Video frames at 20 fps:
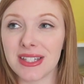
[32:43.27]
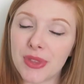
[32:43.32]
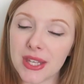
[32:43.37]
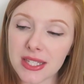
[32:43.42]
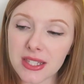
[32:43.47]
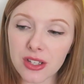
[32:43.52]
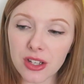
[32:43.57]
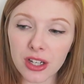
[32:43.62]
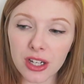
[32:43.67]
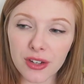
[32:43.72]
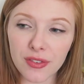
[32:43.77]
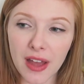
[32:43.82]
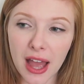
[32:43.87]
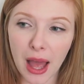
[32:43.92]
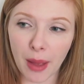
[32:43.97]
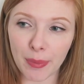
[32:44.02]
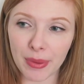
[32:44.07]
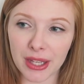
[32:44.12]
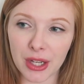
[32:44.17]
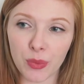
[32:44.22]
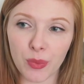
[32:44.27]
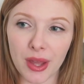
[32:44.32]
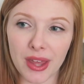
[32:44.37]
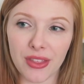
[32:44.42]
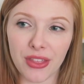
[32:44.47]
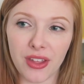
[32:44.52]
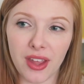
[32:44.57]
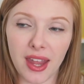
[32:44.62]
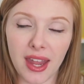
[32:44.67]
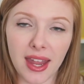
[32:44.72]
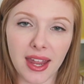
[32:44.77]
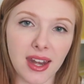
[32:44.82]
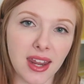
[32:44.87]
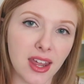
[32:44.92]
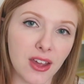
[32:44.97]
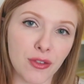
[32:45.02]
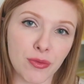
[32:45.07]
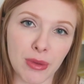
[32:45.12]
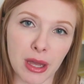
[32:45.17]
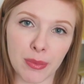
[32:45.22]
This could have happened with
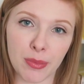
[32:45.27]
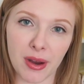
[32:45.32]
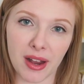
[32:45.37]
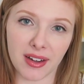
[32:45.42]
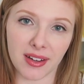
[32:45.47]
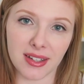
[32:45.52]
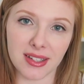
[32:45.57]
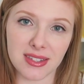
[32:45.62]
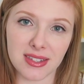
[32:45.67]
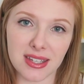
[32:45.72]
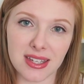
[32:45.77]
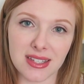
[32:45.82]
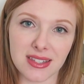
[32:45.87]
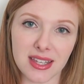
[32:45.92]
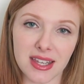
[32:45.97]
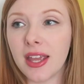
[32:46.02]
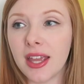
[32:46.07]
any of my pregnancies.